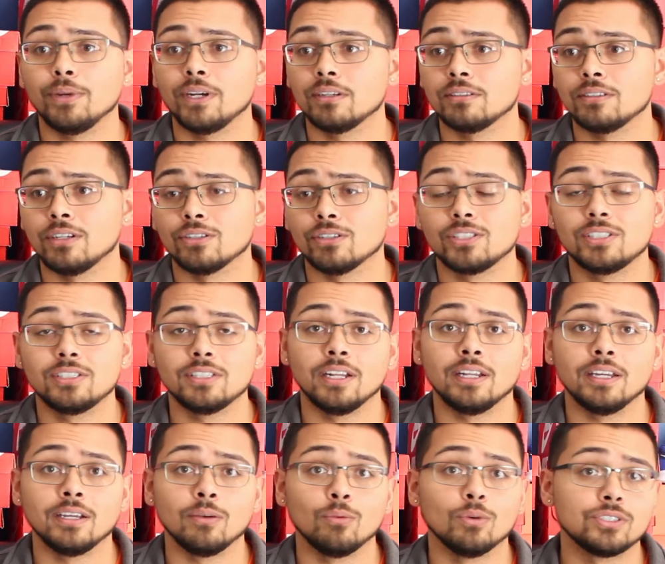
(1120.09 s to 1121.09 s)
because they're
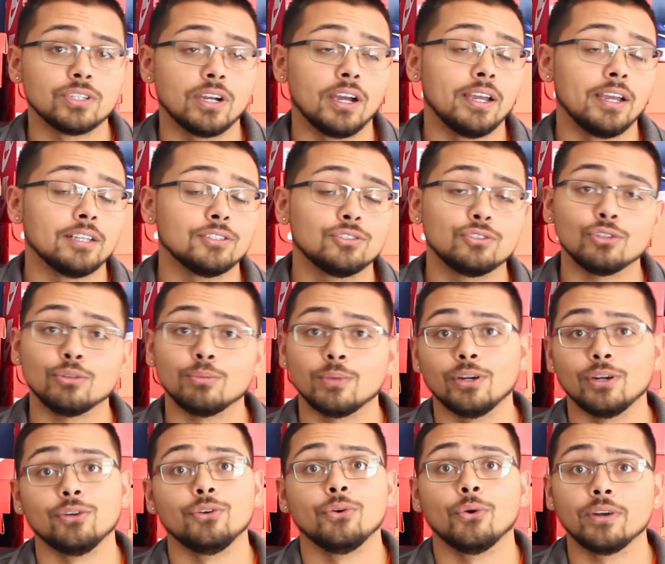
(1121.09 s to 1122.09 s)
sitting, which I assume
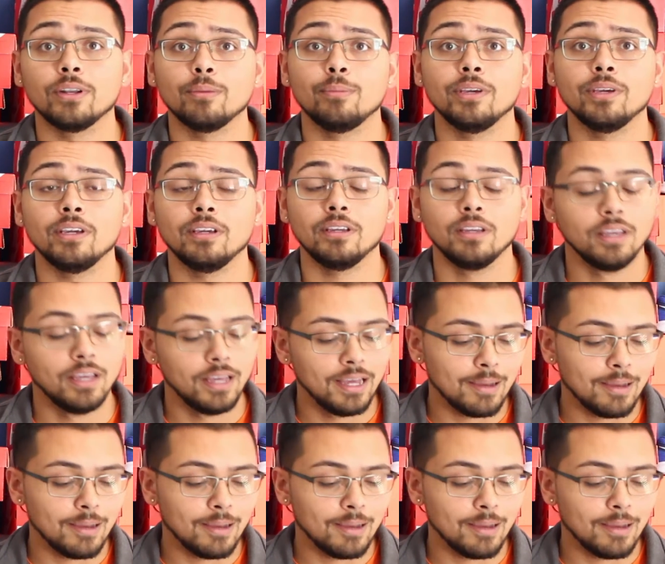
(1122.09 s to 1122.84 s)
they're going to be,